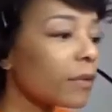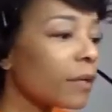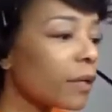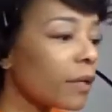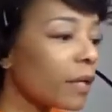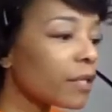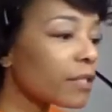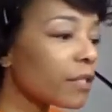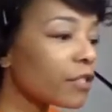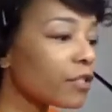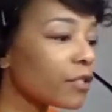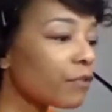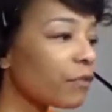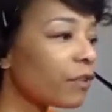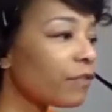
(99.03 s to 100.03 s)
I guess I
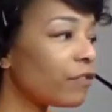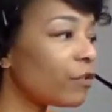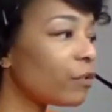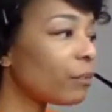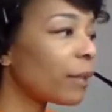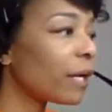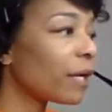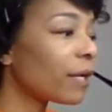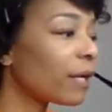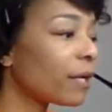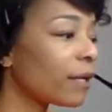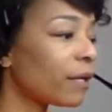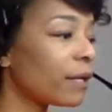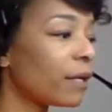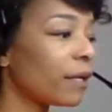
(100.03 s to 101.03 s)
should review my
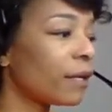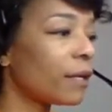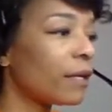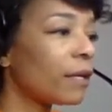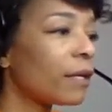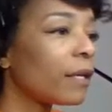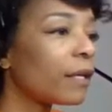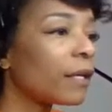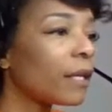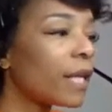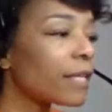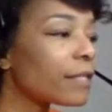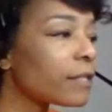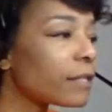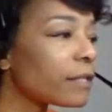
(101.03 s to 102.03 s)

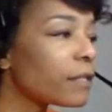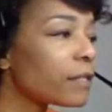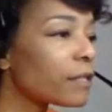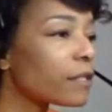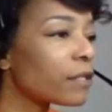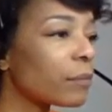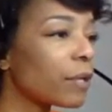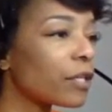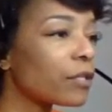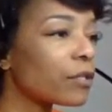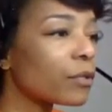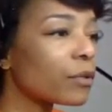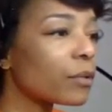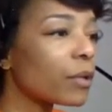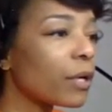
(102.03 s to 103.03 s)
lesson just to make
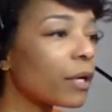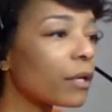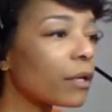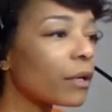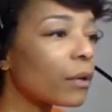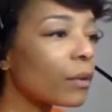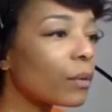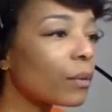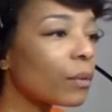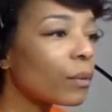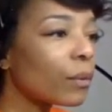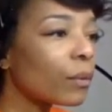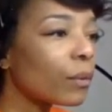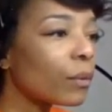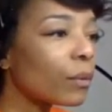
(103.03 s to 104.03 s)
sure I know
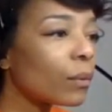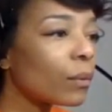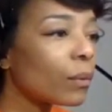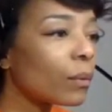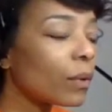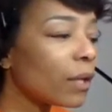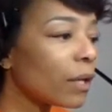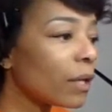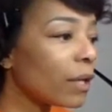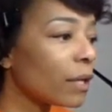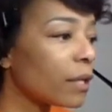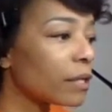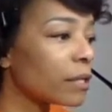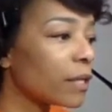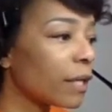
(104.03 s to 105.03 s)

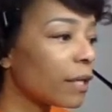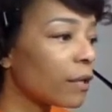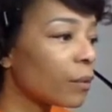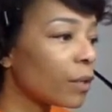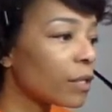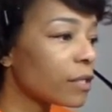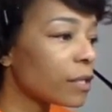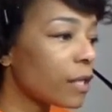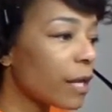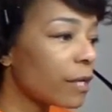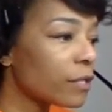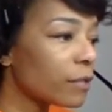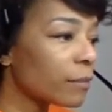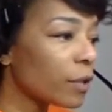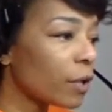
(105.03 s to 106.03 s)
exactly what
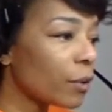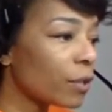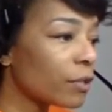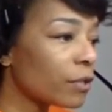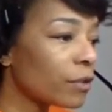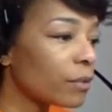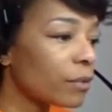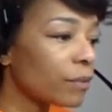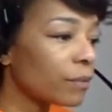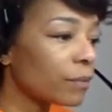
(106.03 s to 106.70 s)
slides I'm going to.